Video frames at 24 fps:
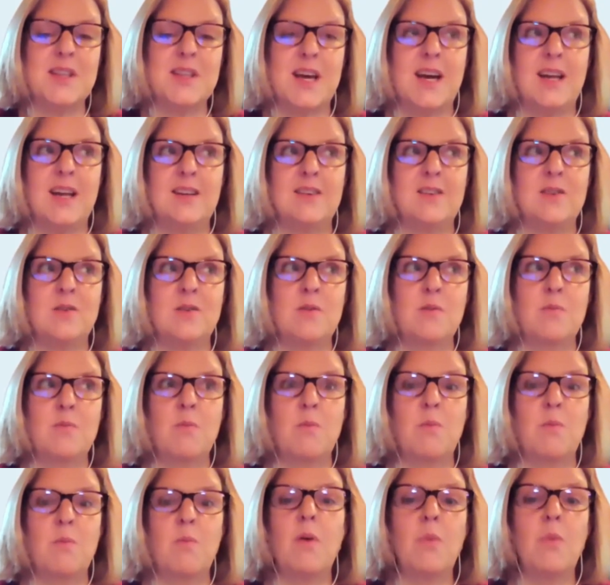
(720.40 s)
that
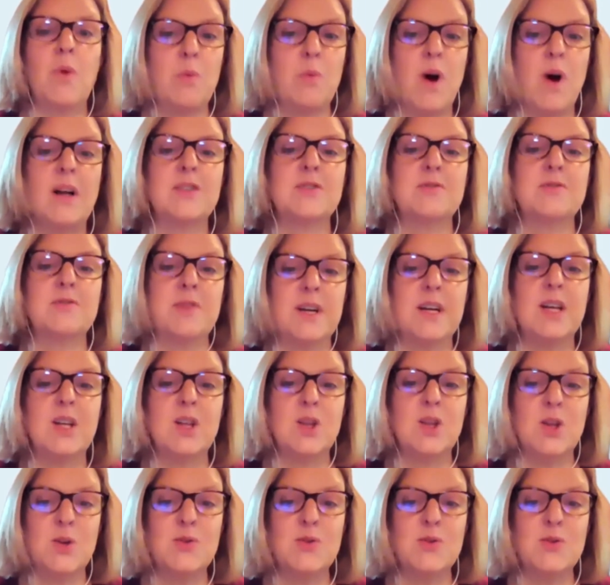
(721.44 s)
we watch very
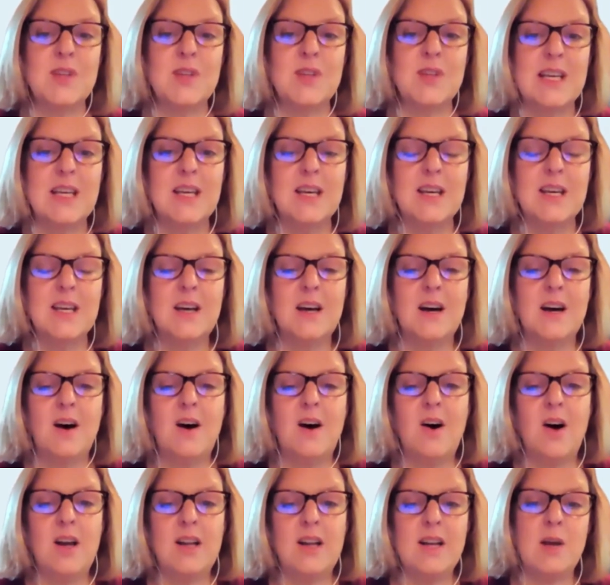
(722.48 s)
closely
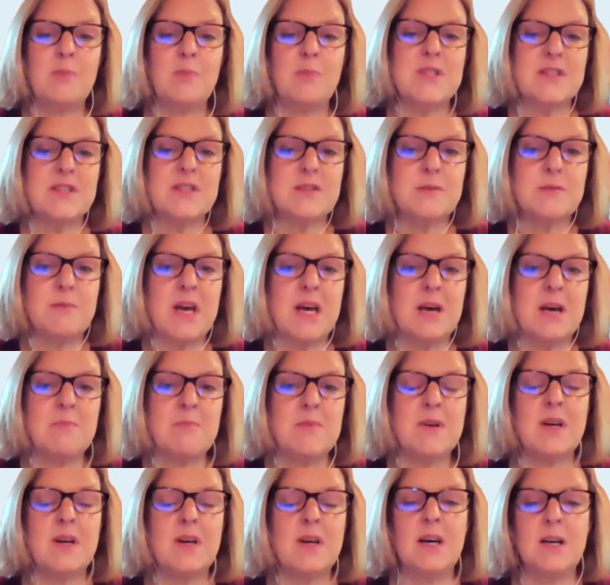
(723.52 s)
on
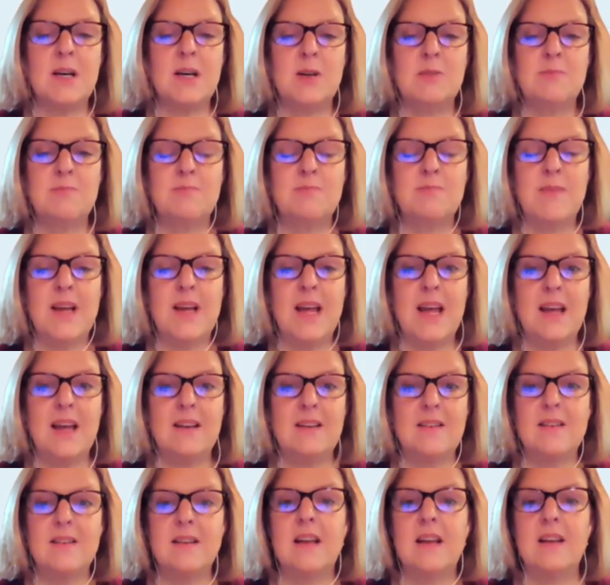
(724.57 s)
emicizumab
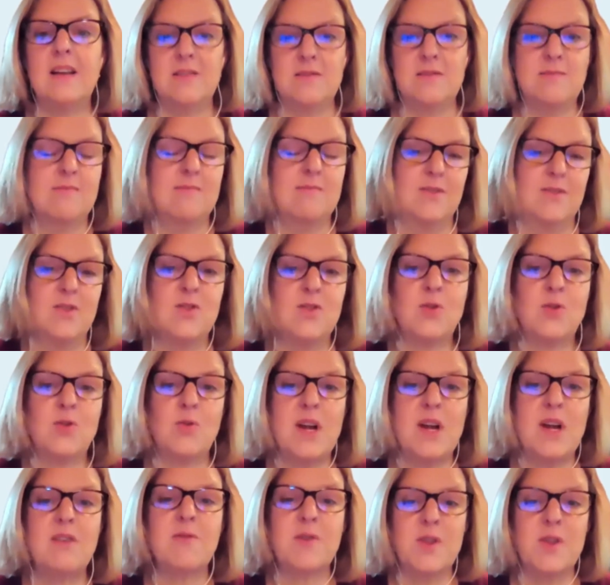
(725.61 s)
and
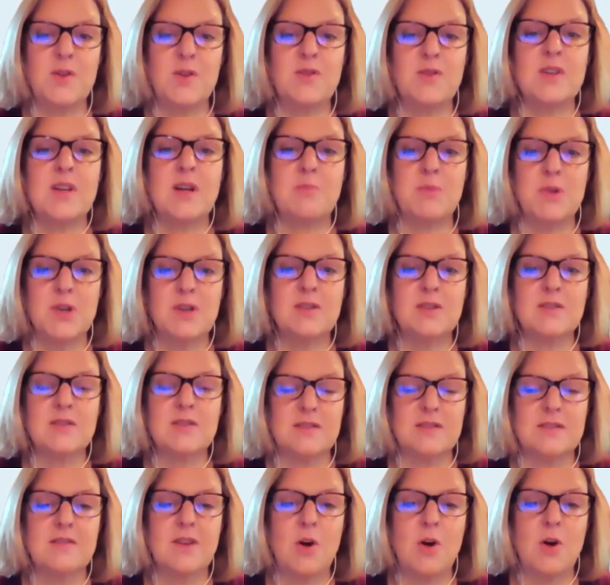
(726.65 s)
screen for those
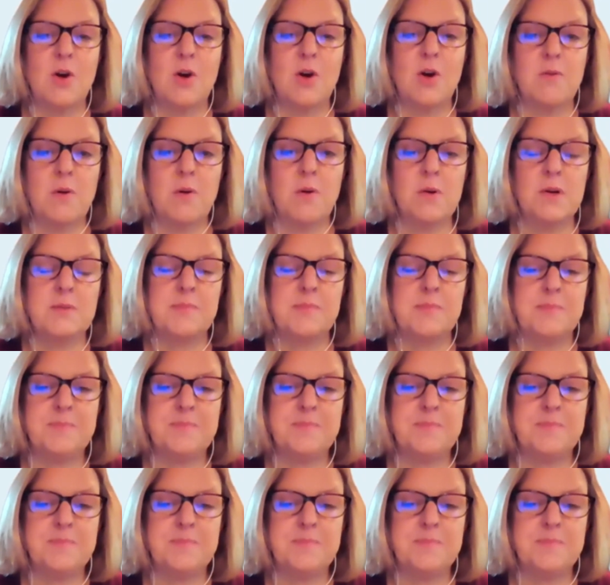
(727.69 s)
inhibitors going forward.